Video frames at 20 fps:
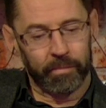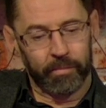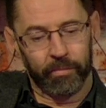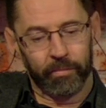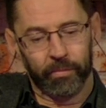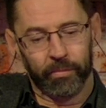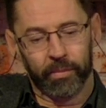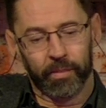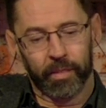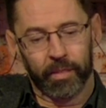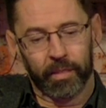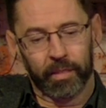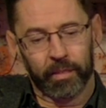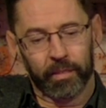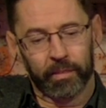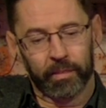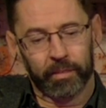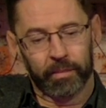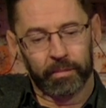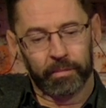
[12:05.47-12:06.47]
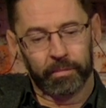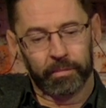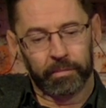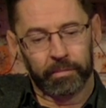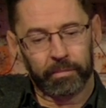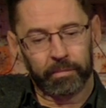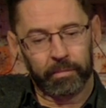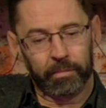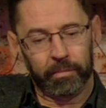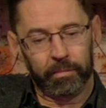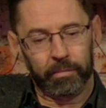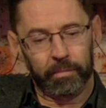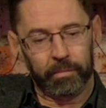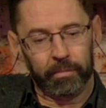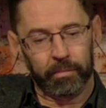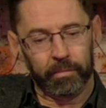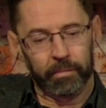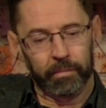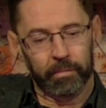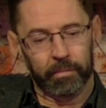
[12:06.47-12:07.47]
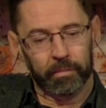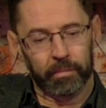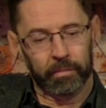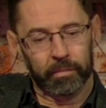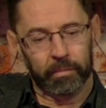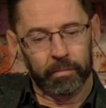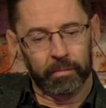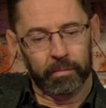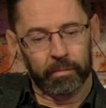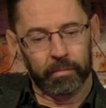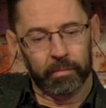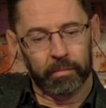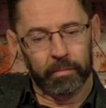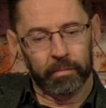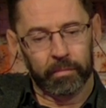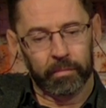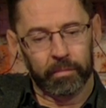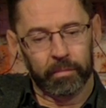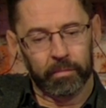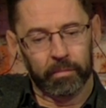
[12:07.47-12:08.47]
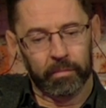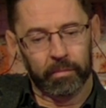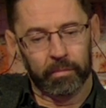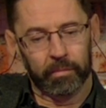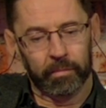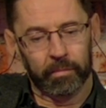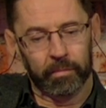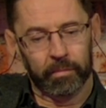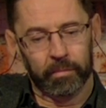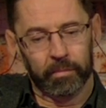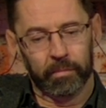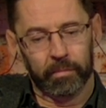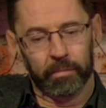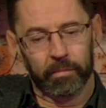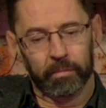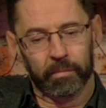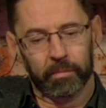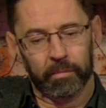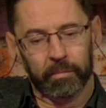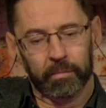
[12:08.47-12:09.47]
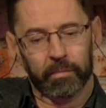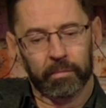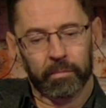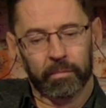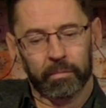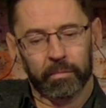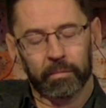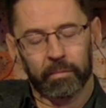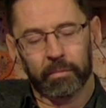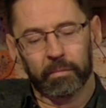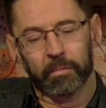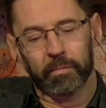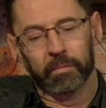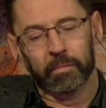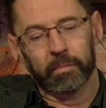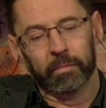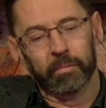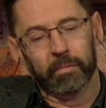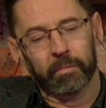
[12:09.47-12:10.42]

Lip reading: The person shown says nothing.